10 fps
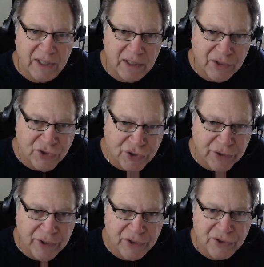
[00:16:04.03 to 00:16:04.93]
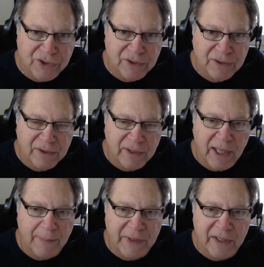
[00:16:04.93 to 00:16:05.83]
the insurance
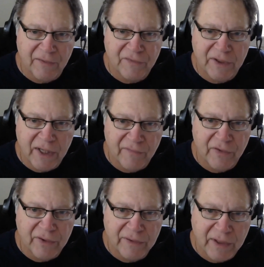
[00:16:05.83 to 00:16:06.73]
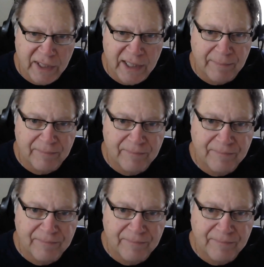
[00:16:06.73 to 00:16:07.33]
not be enough to cover the claim.